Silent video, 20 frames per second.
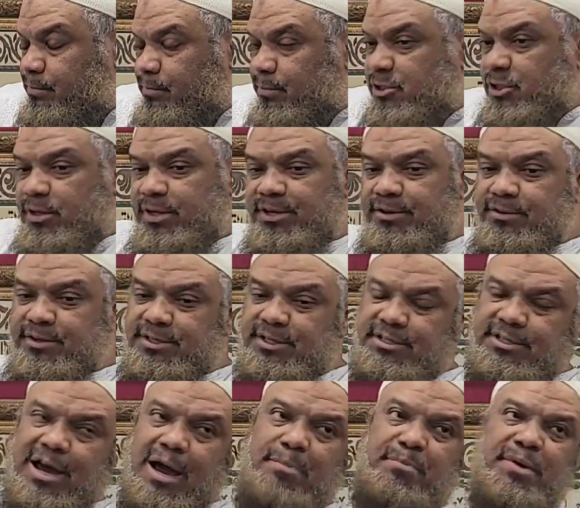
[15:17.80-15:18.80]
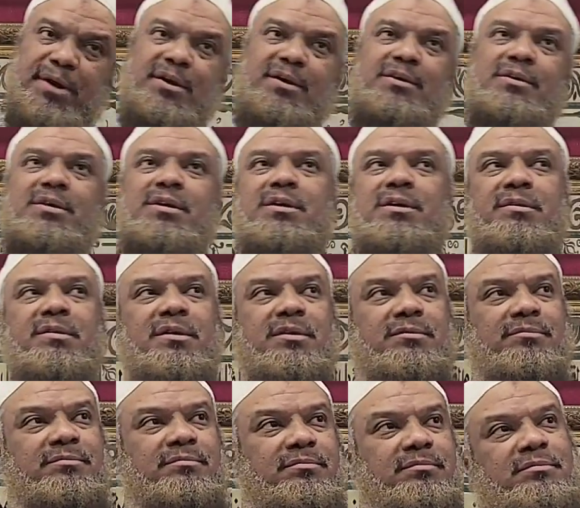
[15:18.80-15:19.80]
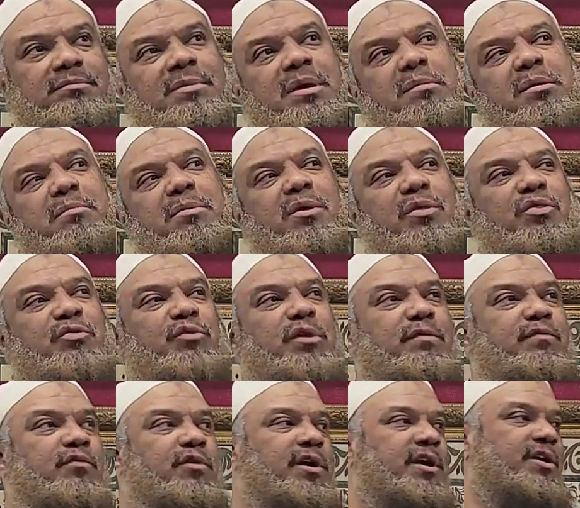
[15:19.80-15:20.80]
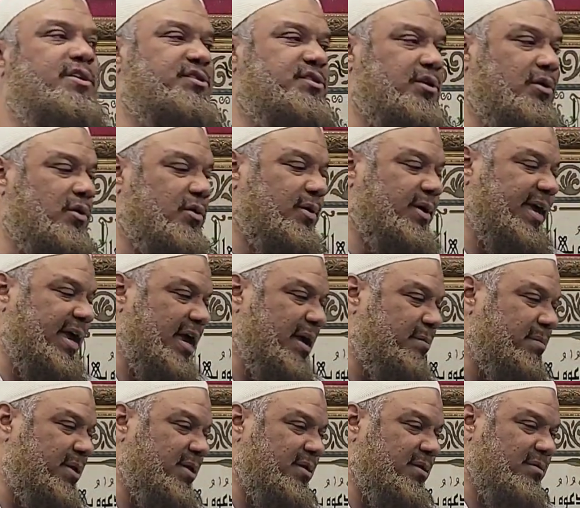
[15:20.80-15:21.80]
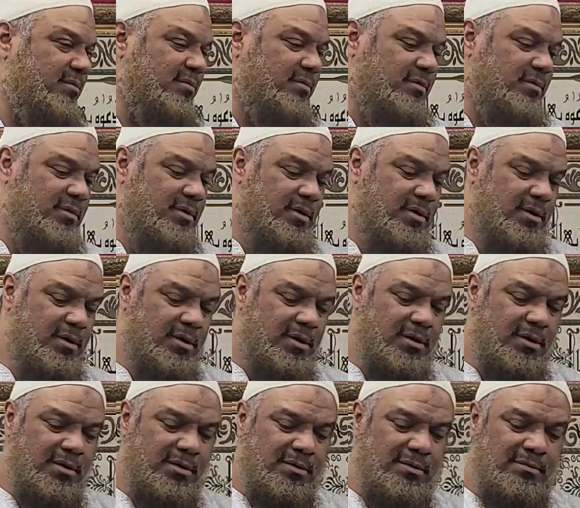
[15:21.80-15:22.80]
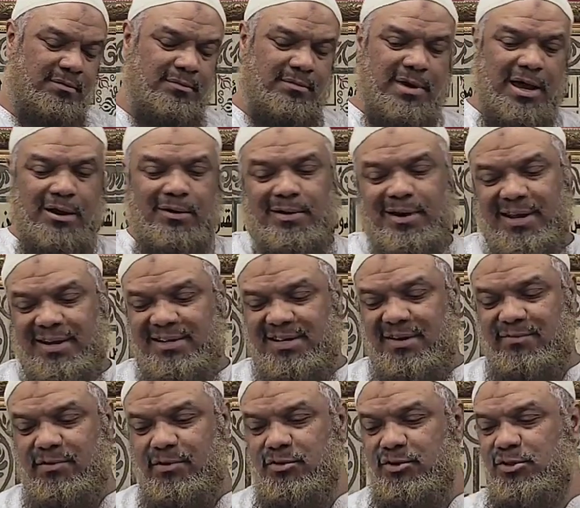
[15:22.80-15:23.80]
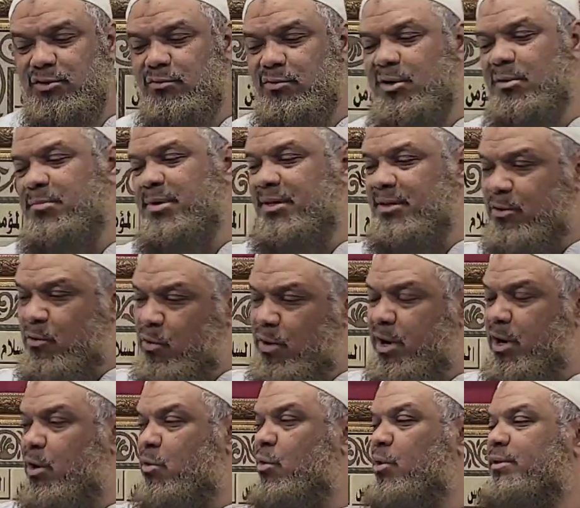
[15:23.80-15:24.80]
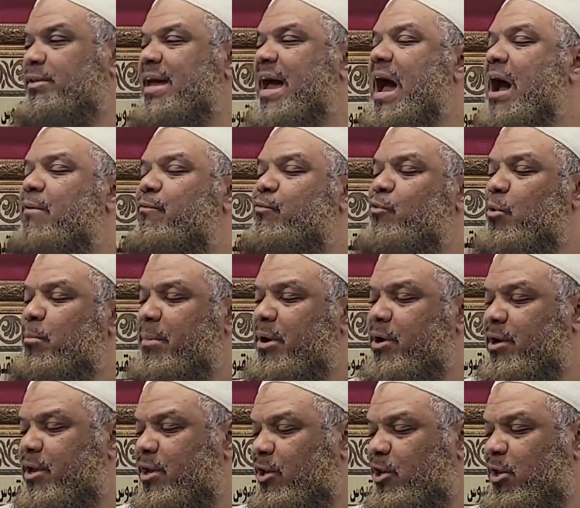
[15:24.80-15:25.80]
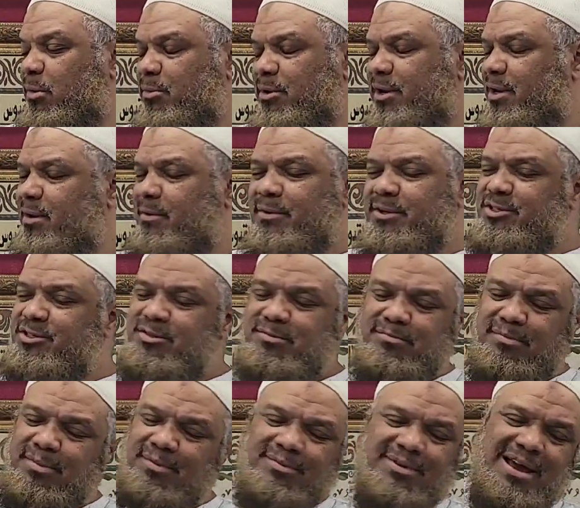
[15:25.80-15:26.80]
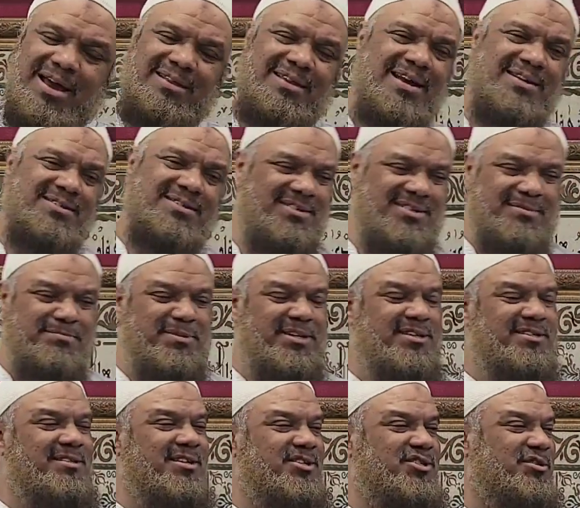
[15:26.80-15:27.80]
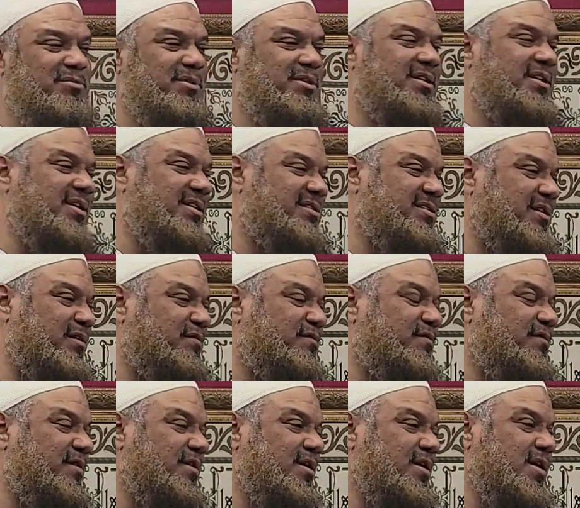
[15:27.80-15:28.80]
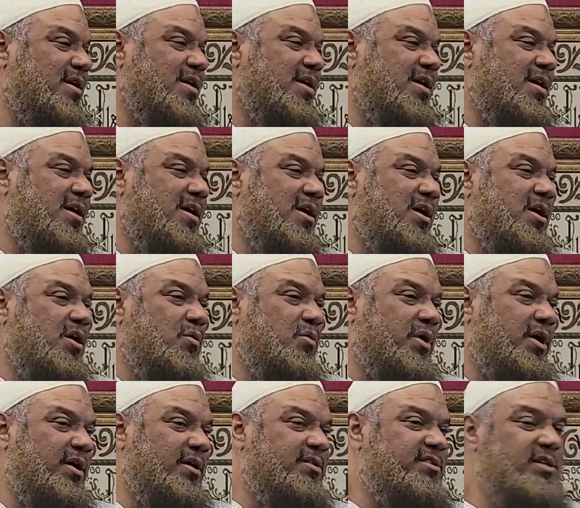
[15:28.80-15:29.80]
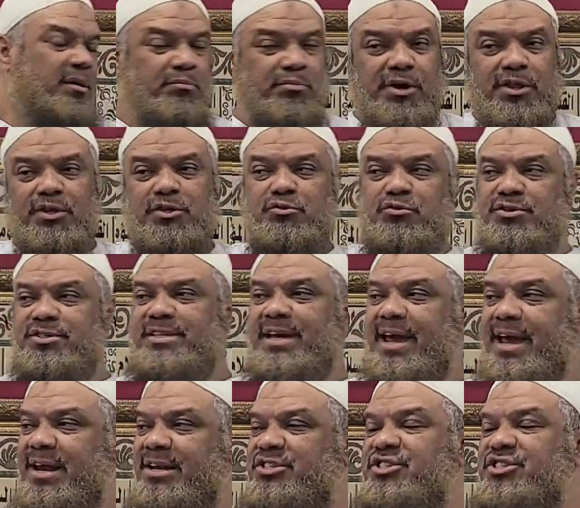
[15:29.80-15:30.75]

So there was a topic maybe about three, four years ago, it came in, I don't like to even use the word, but quote unquote, the Afro American community, which uh, that's a discussion within itself where some brothers were saying,